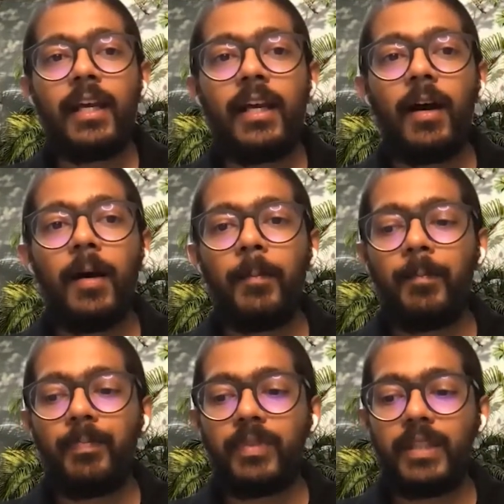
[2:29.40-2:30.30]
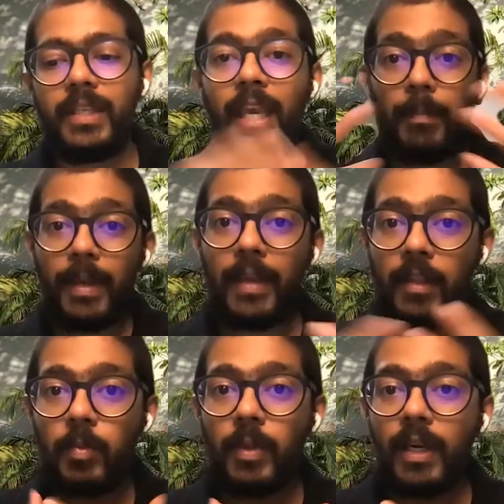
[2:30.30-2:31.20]
The API
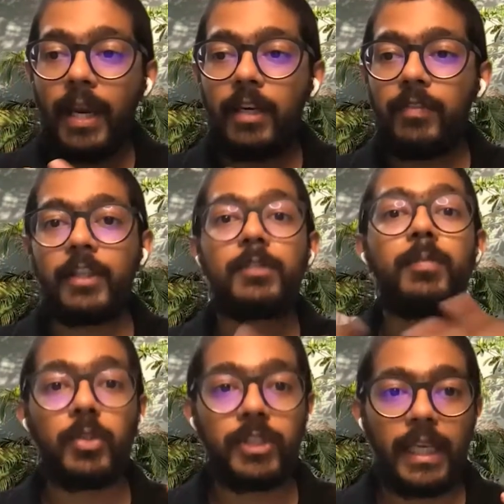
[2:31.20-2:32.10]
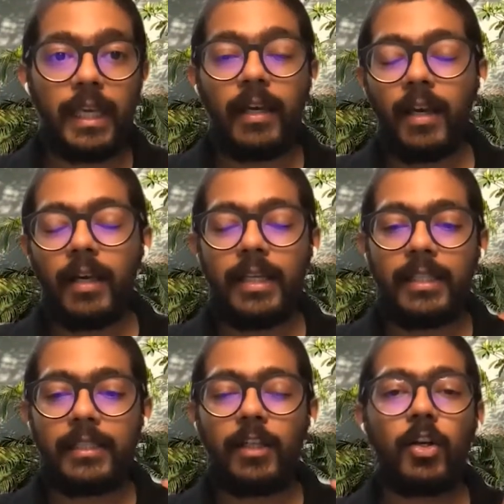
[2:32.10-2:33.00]
that we're kind of exposing
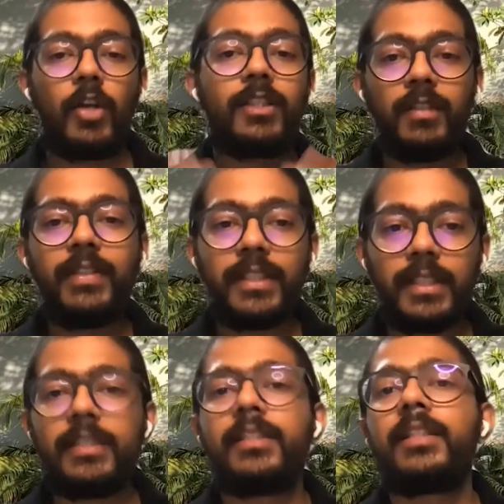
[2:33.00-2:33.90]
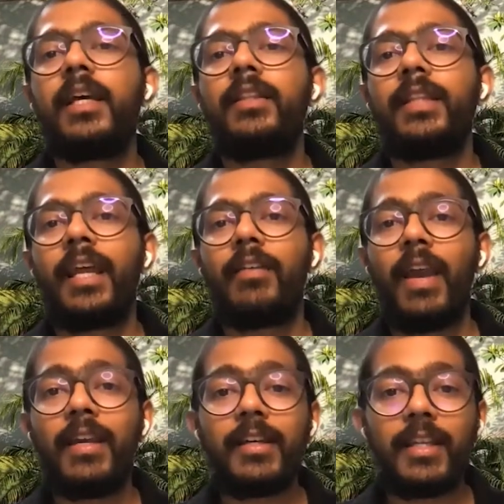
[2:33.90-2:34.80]
is across services that have
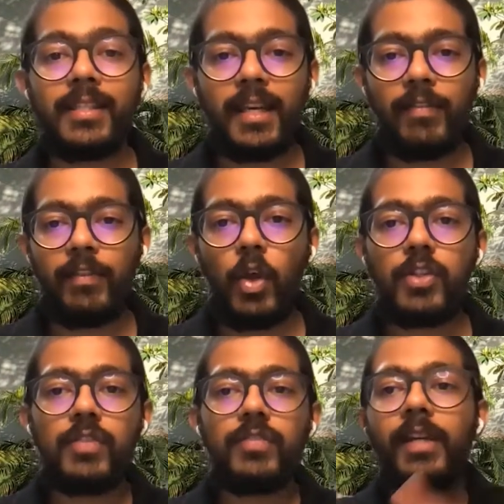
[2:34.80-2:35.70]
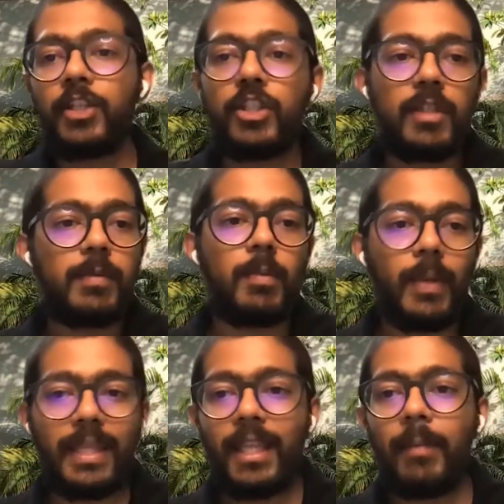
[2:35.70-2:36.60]
entities that have lots of relationships
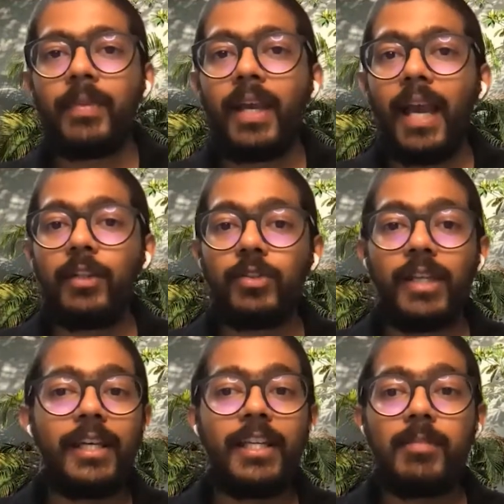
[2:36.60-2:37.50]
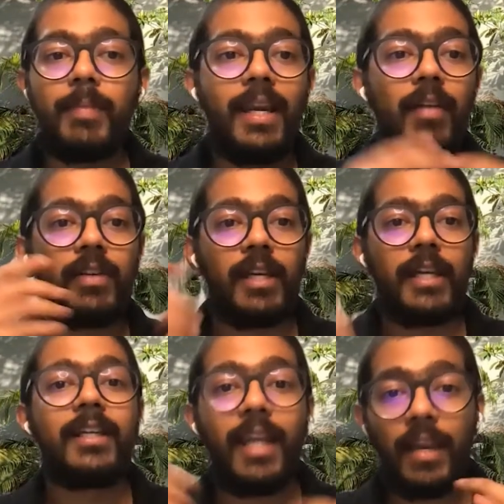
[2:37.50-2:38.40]
between them, and those entities might have a
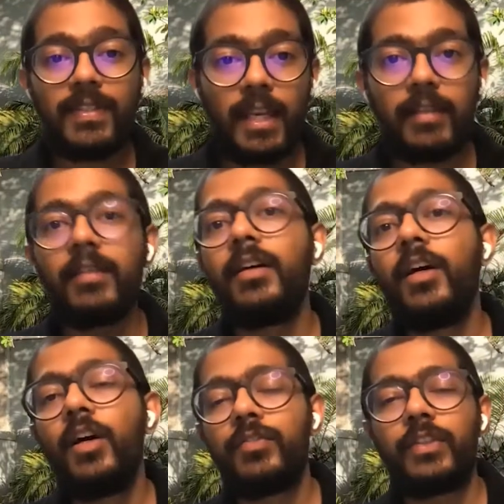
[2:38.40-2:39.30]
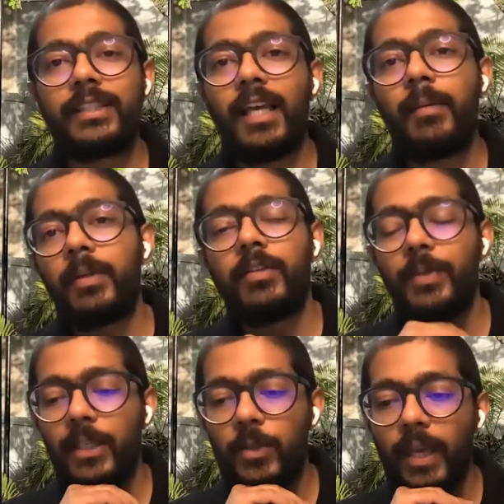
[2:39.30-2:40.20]
related life cycle. For example, if
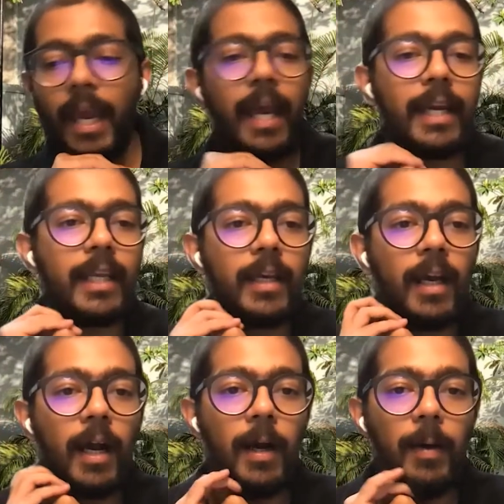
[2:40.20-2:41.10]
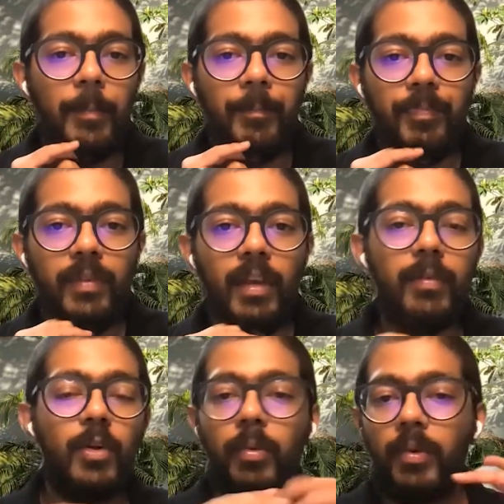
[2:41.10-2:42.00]
we look at,
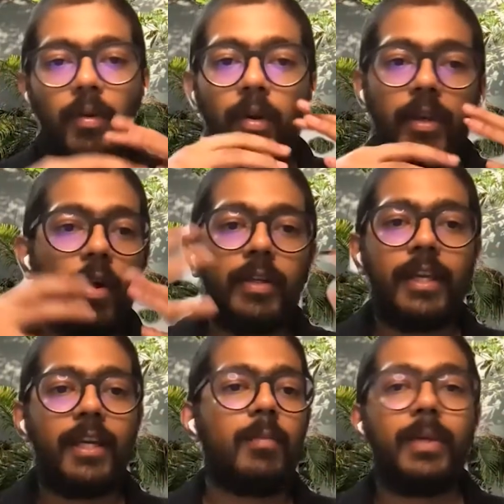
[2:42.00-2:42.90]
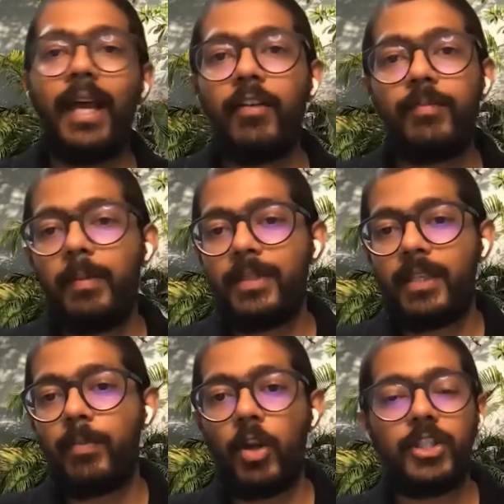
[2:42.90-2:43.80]
you know, on GitHub, we'd have maybe
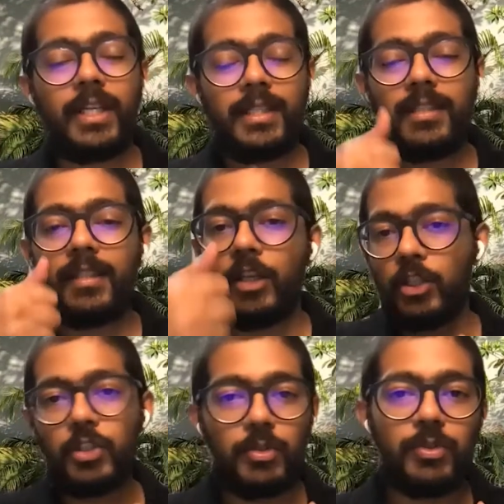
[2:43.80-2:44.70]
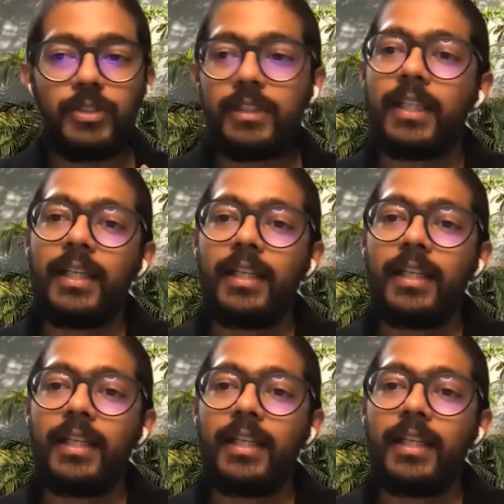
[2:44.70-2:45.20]
say projects and issues